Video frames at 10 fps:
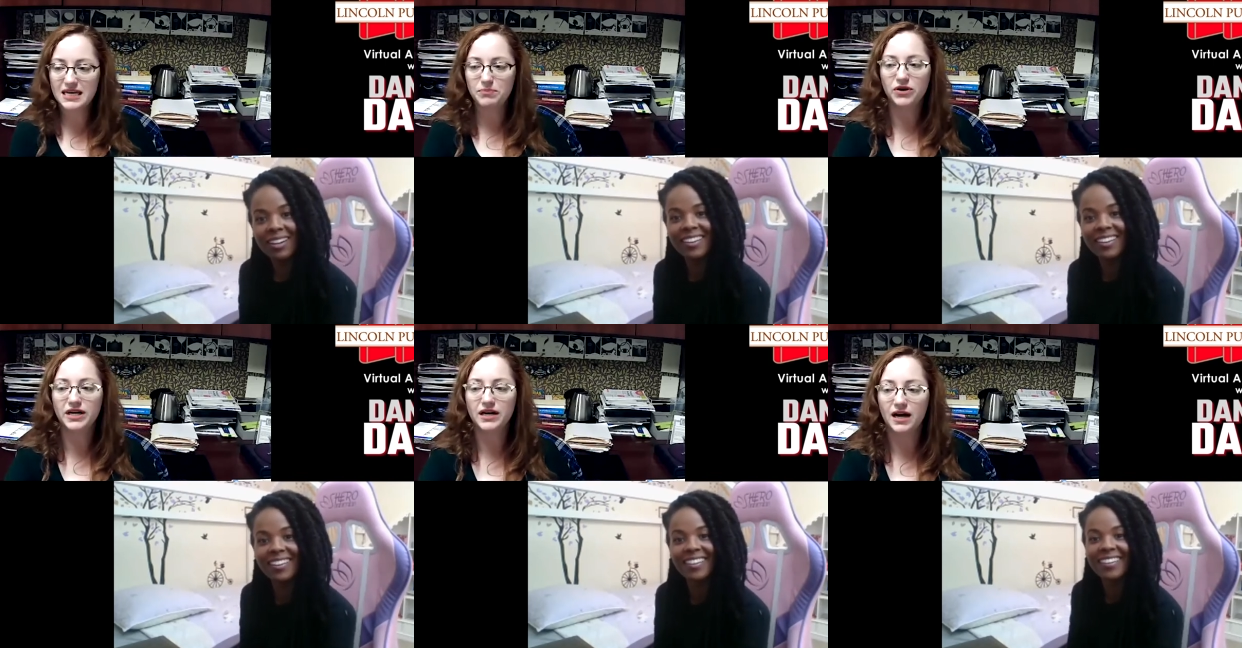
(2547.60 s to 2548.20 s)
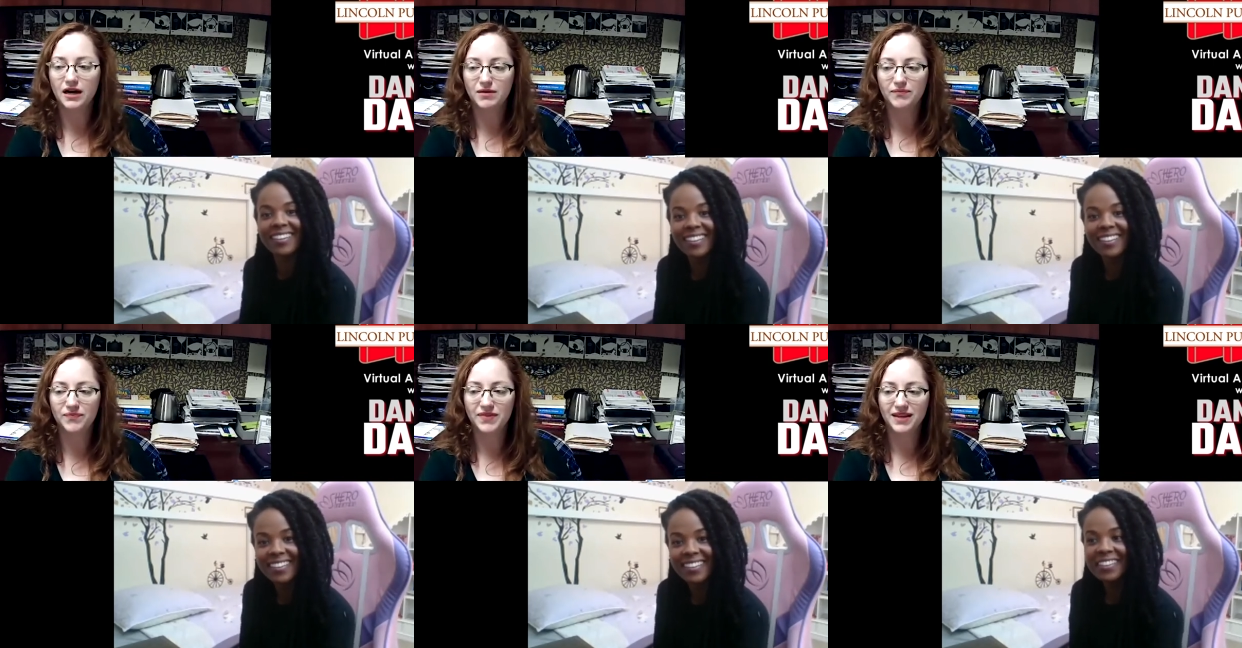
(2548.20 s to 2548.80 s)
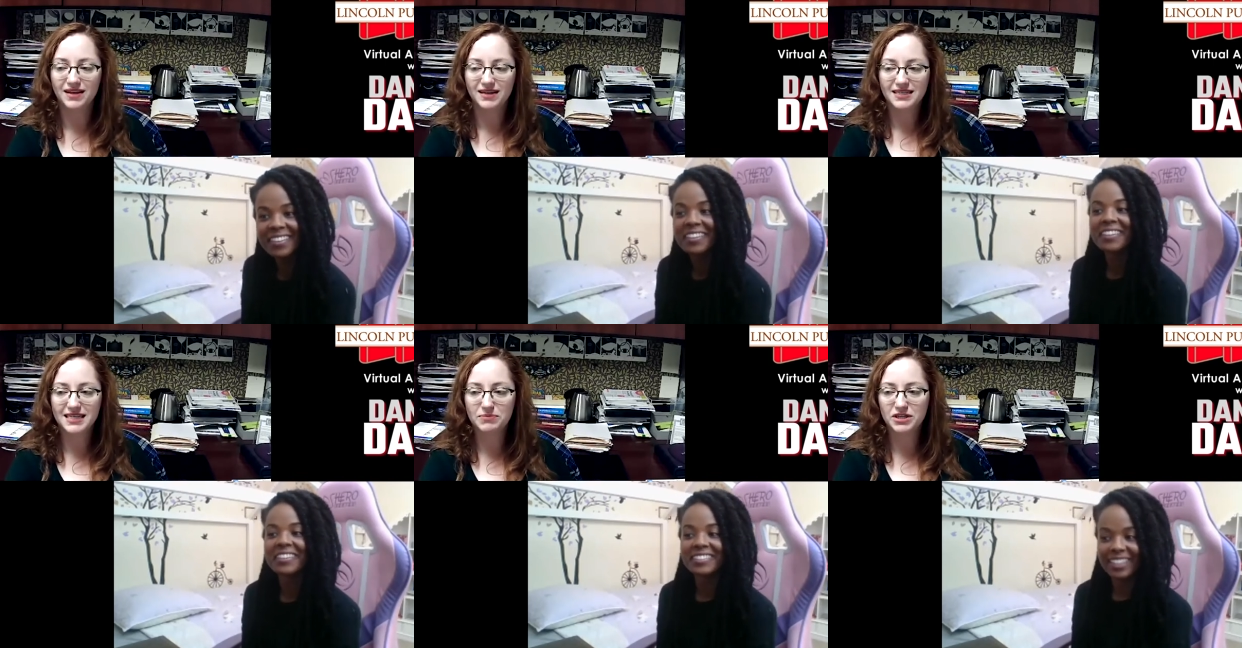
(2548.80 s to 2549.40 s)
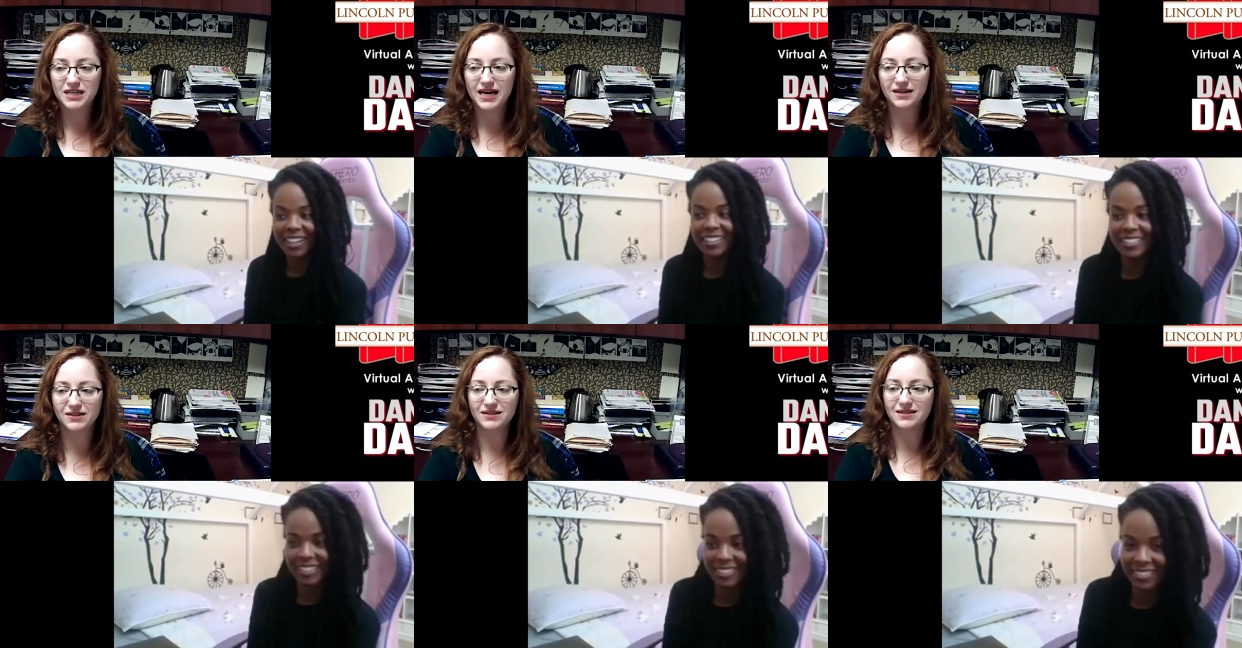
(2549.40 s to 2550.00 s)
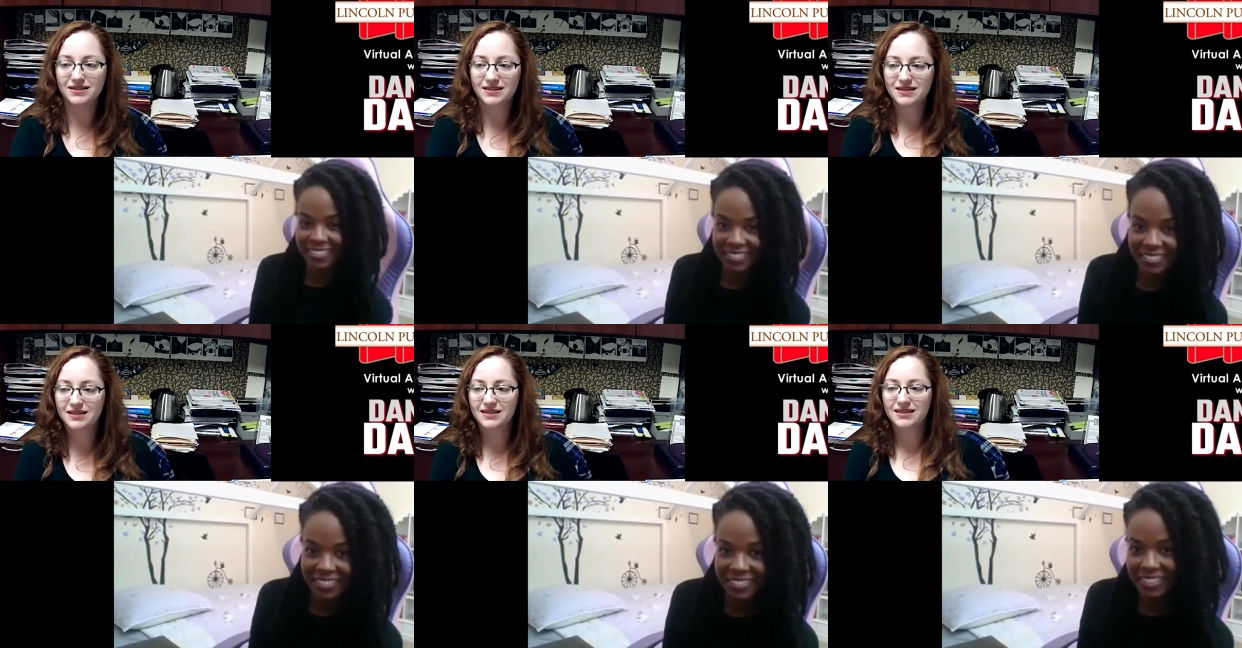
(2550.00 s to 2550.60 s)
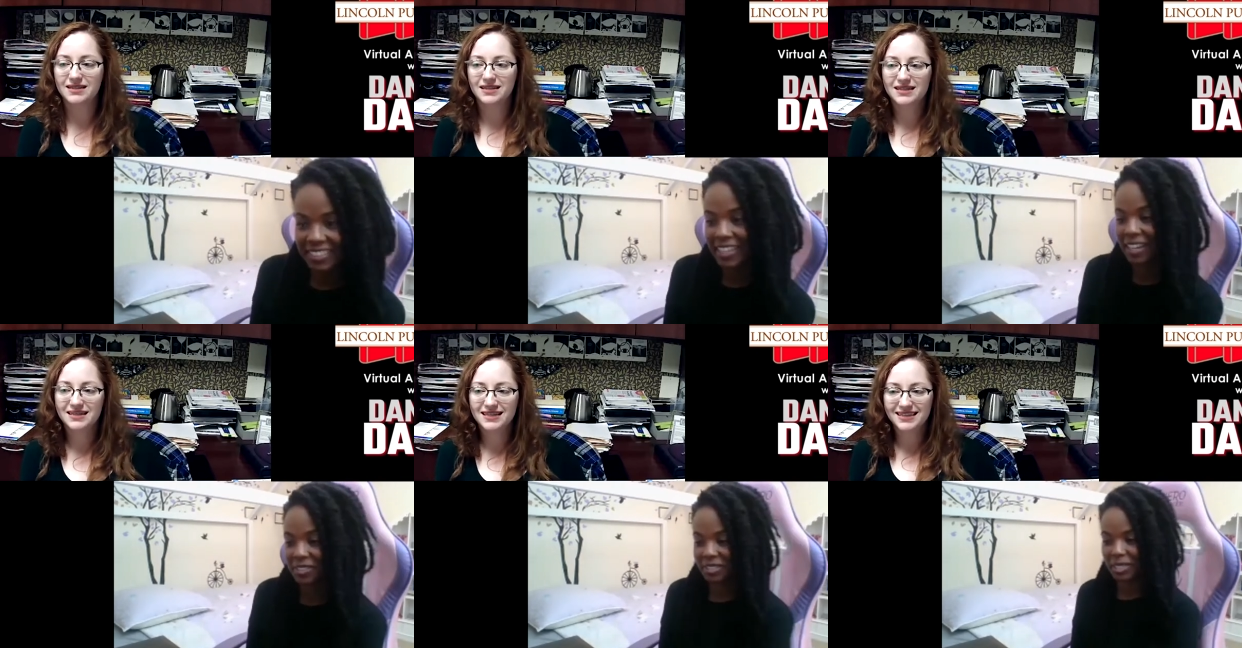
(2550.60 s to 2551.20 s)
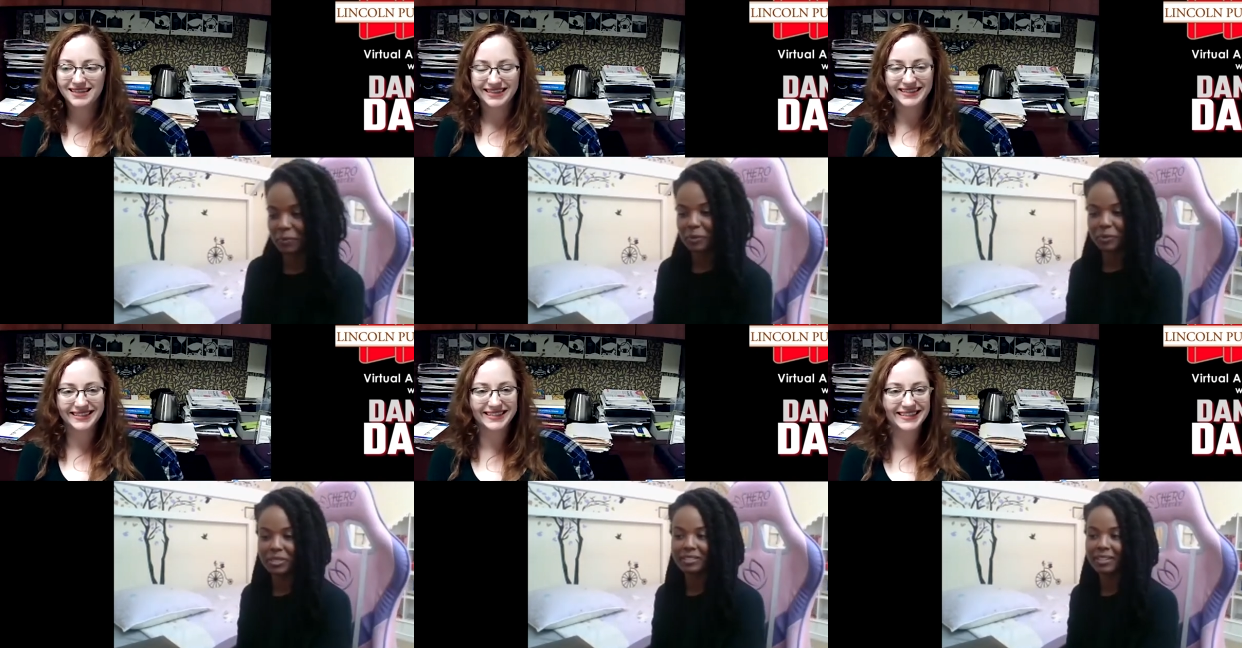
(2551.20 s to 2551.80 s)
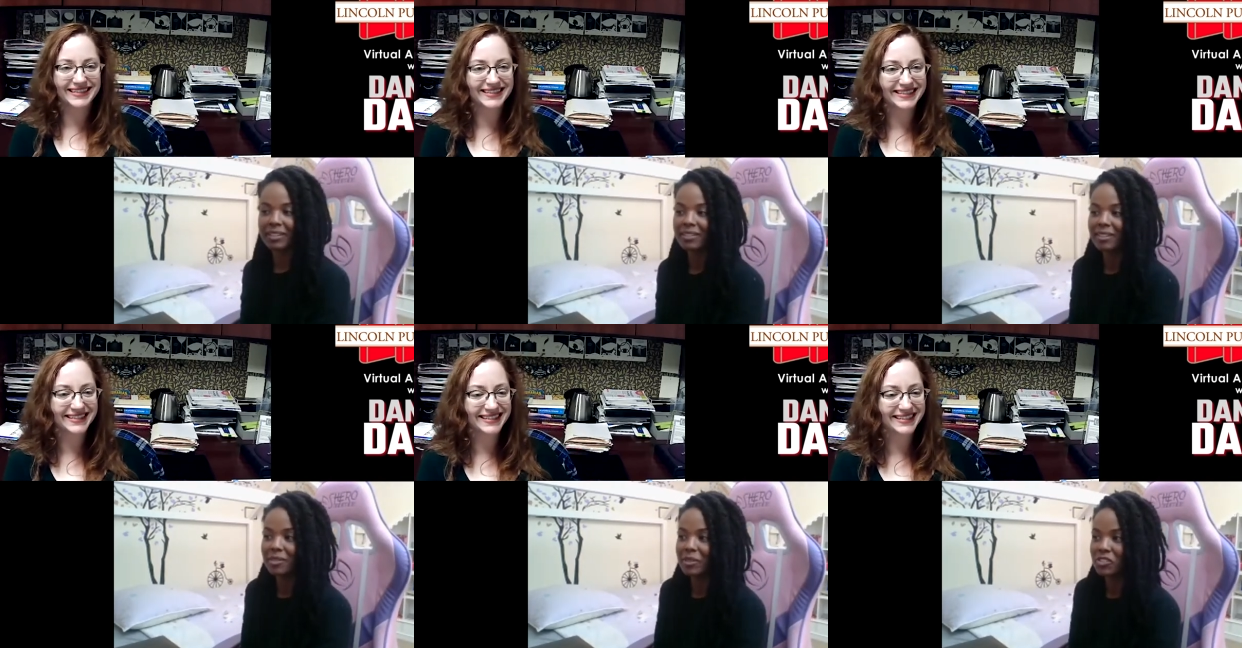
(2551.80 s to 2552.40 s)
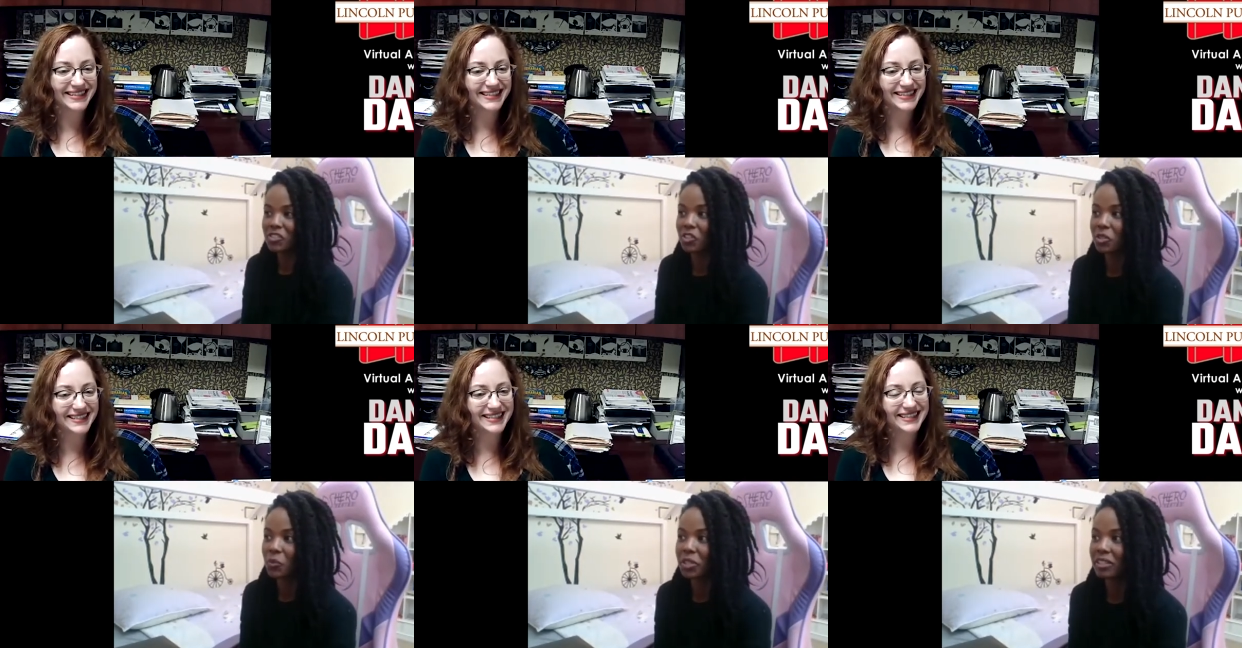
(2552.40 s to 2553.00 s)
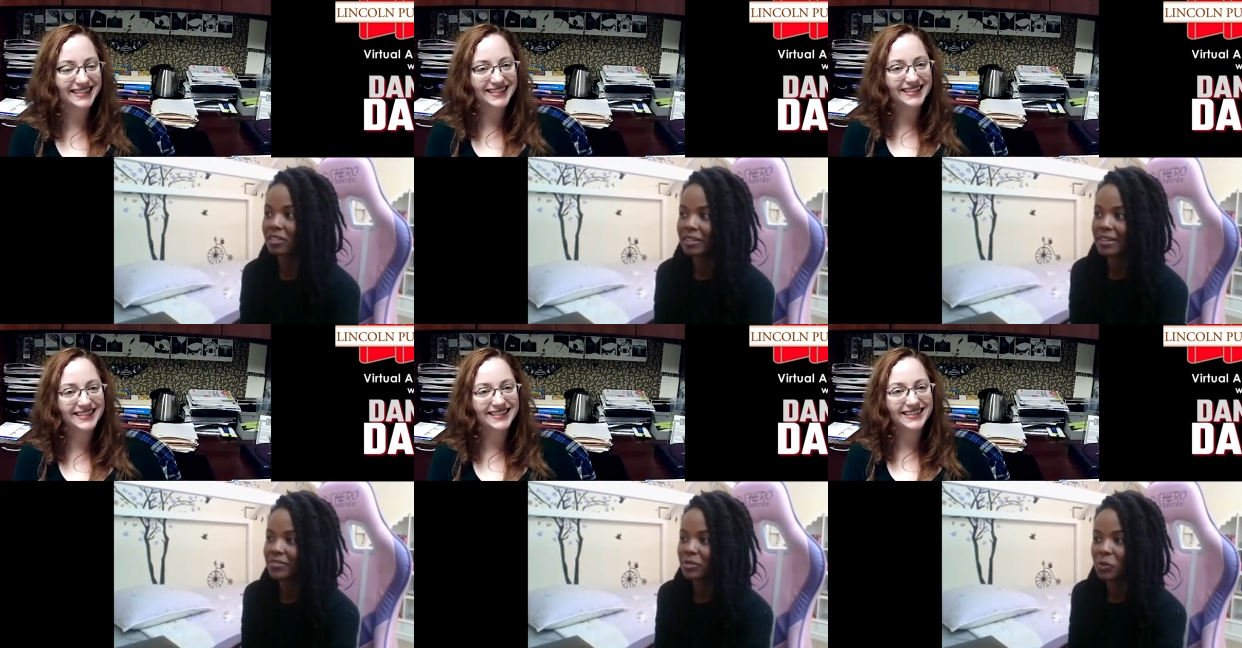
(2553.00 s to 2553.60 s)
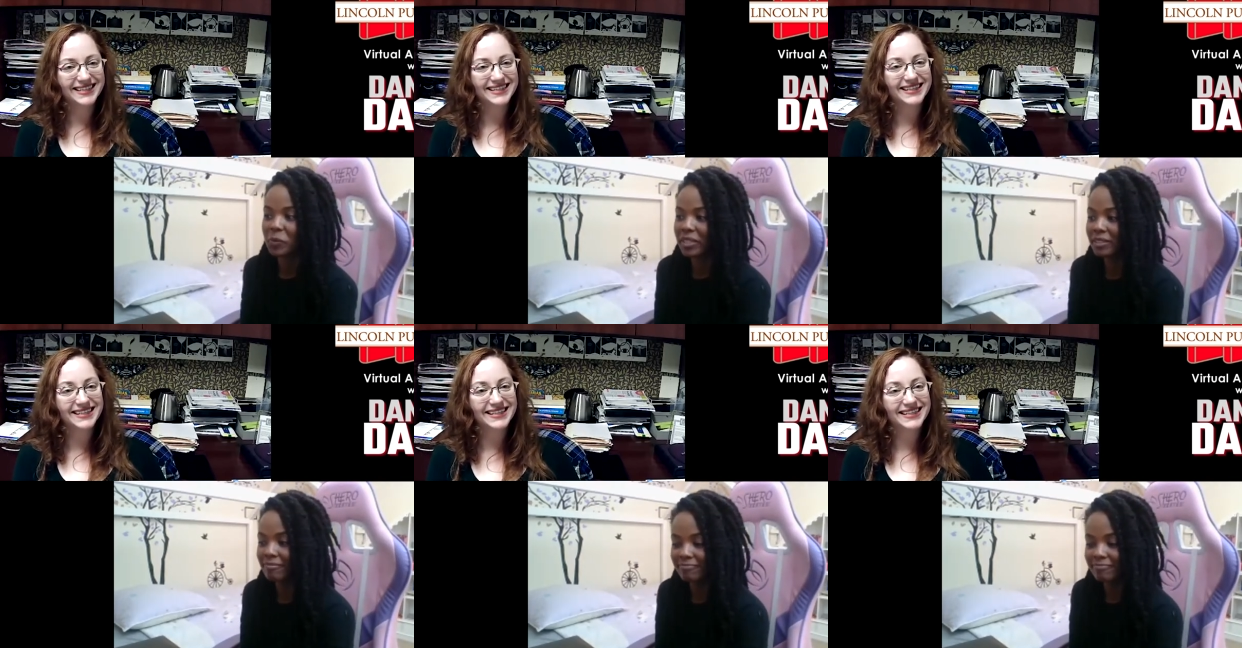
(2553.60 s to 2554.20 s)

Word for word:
Speaker 1: separate, um, separate yeah, title?
Speaker 2: Yeah, it's a separate book that um, I just started working on. I have so many